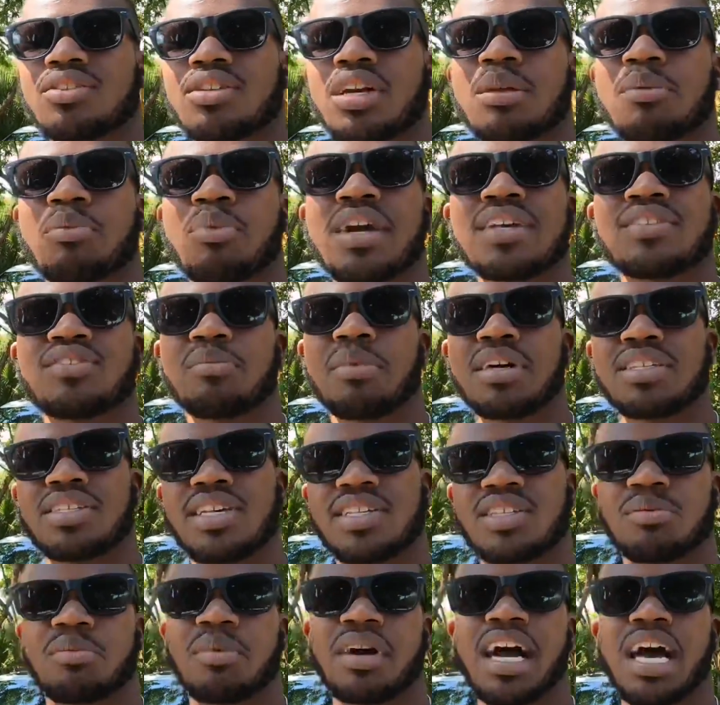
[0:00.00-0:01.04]
Starting price for my
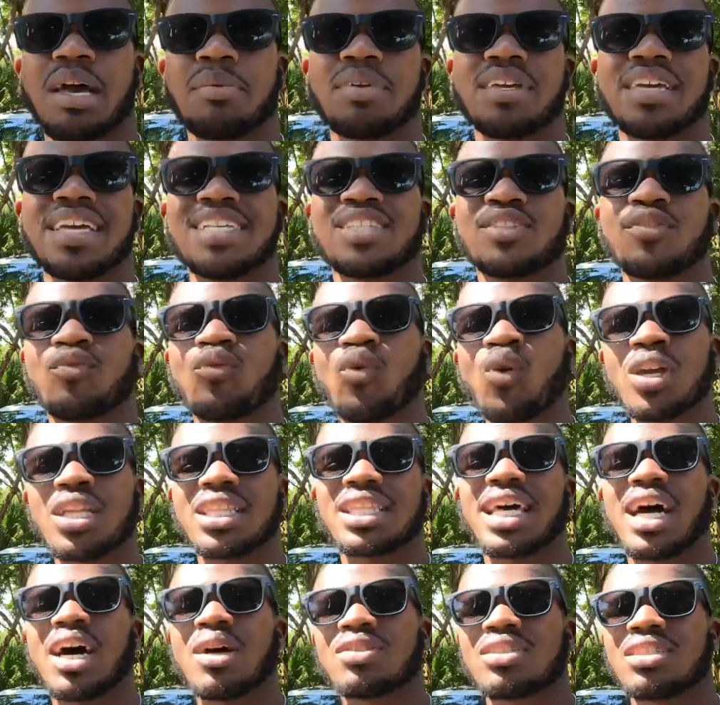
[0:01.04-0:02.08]
Tesla behind me is
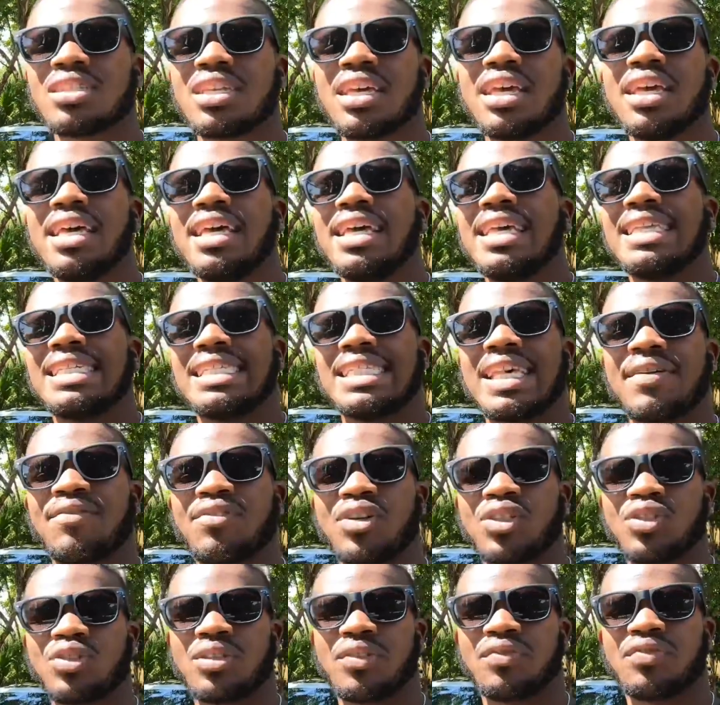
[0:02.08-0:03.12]

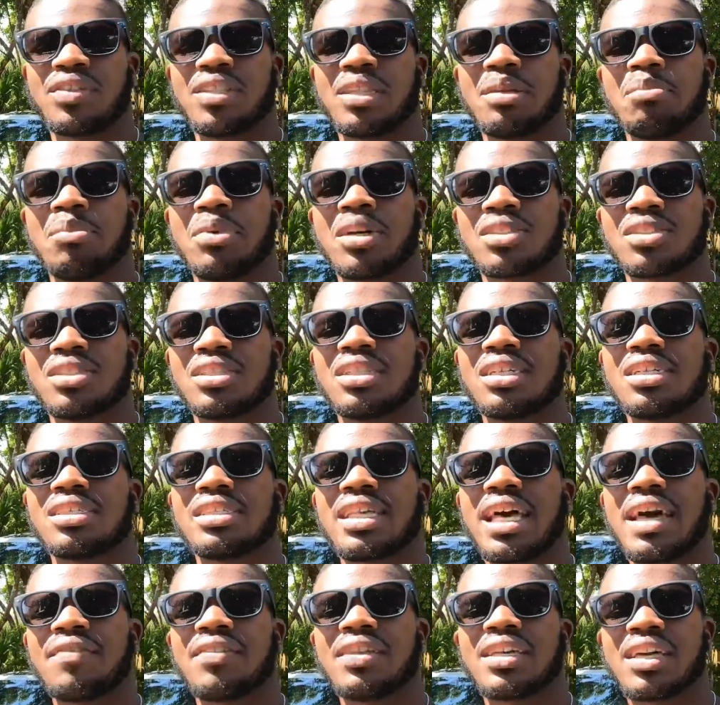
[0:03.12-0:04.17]
$40,750. It does
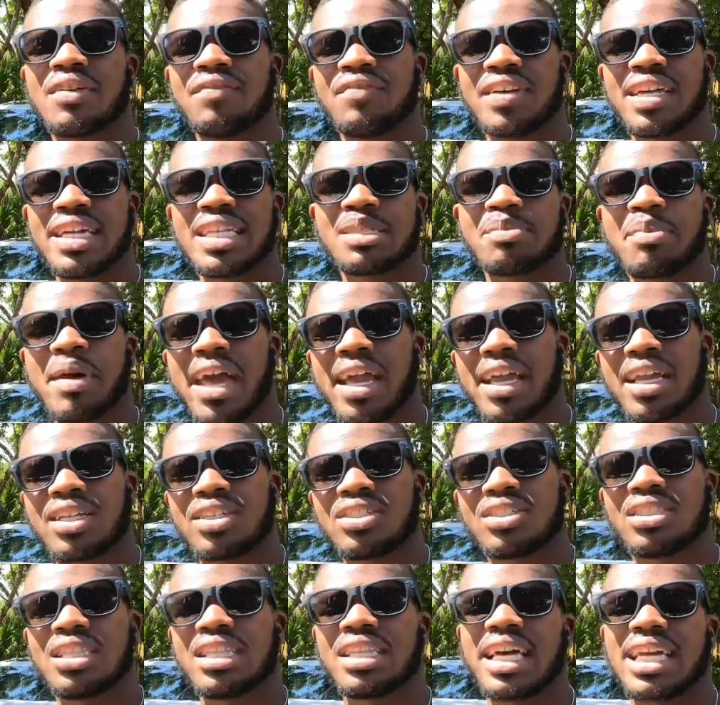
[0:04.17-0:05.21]
have the convenience
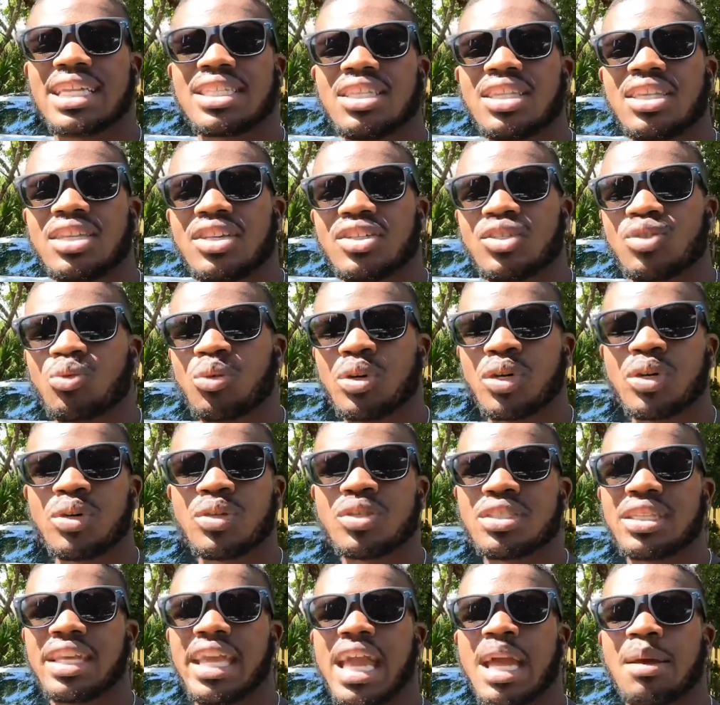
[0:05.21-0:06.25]
package, the 19-inch wheels,
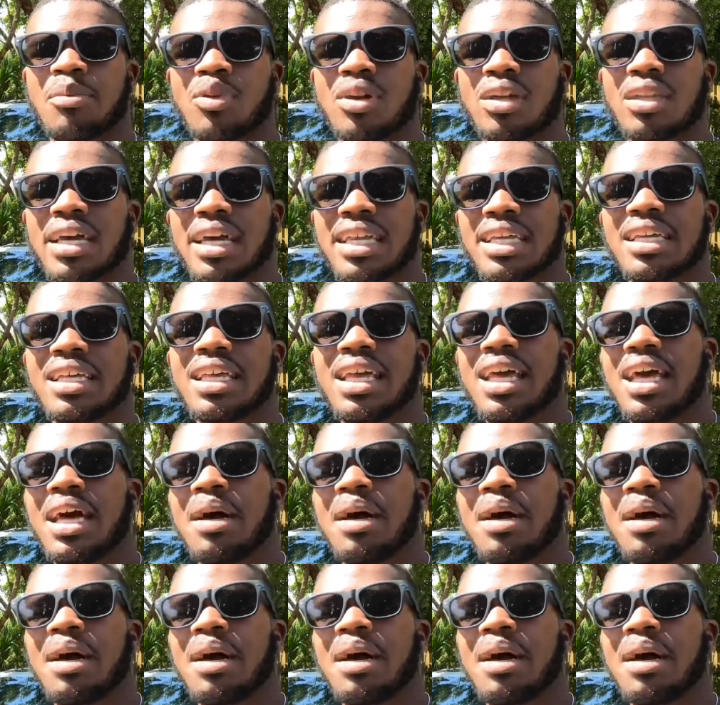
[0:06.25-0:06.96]
the ambient lighting.